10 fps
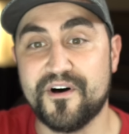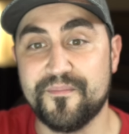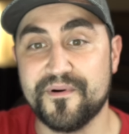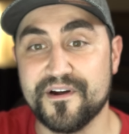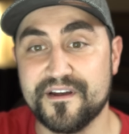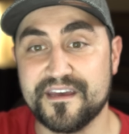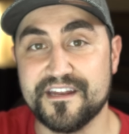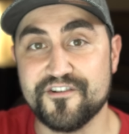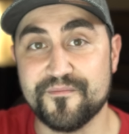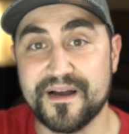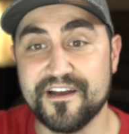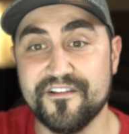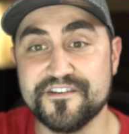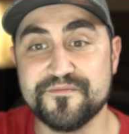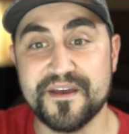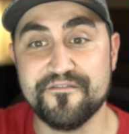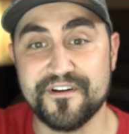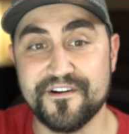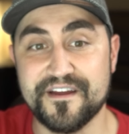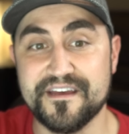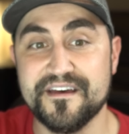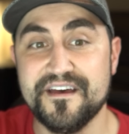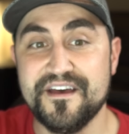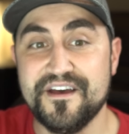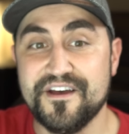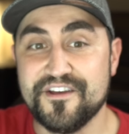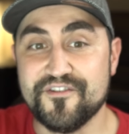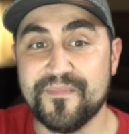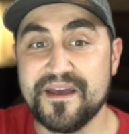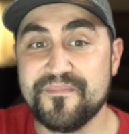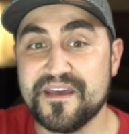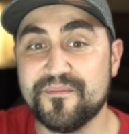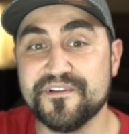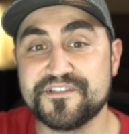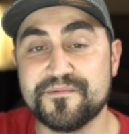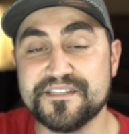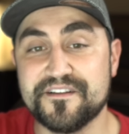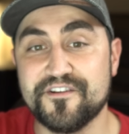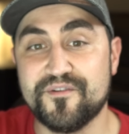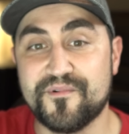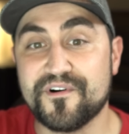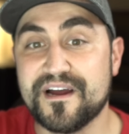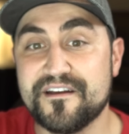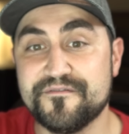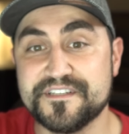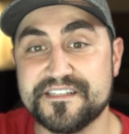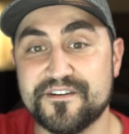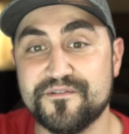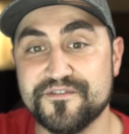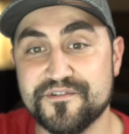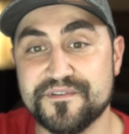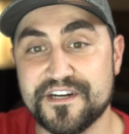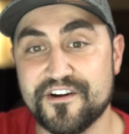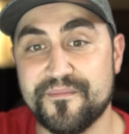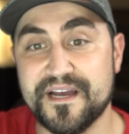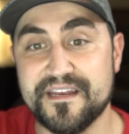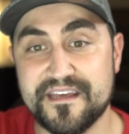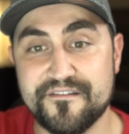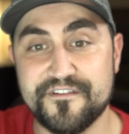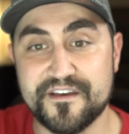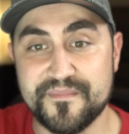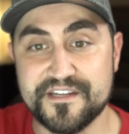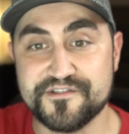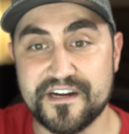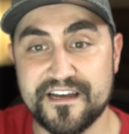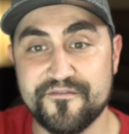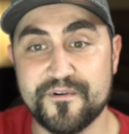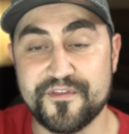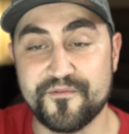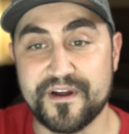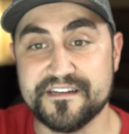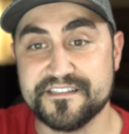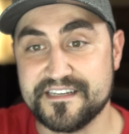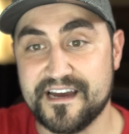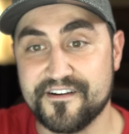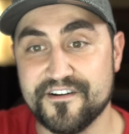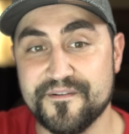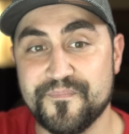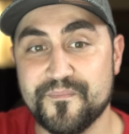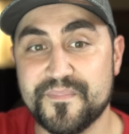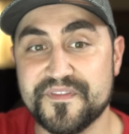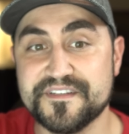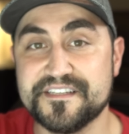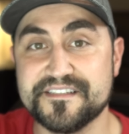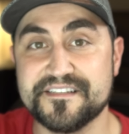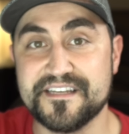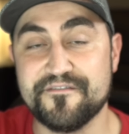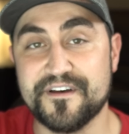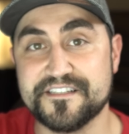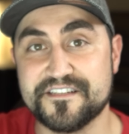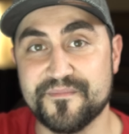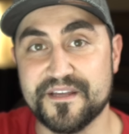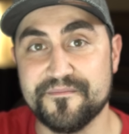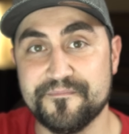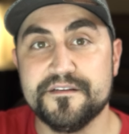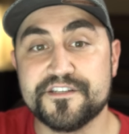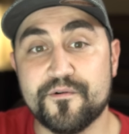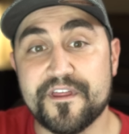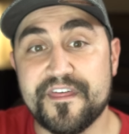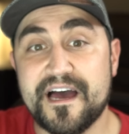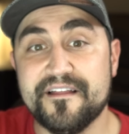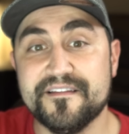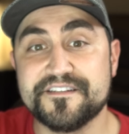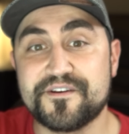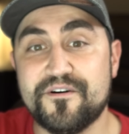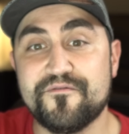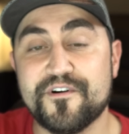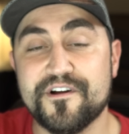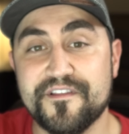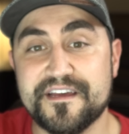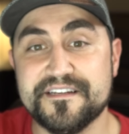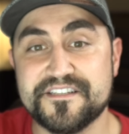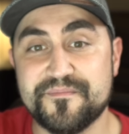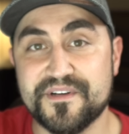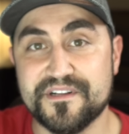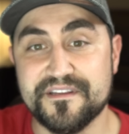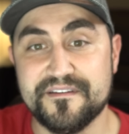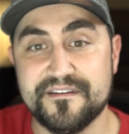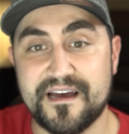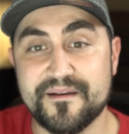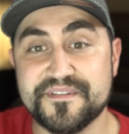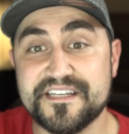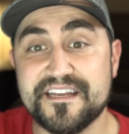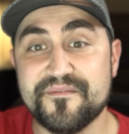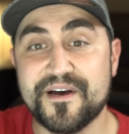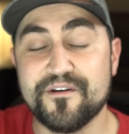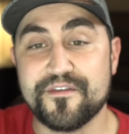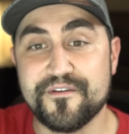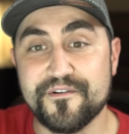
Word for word: ballpark, and your mileage may vary, you might be able to squeeze a little more out of a single 2 terabyte NVMe drive with the right stagger, but this is a safe estimate. So with that, let's go over our latest build. I'm seeing about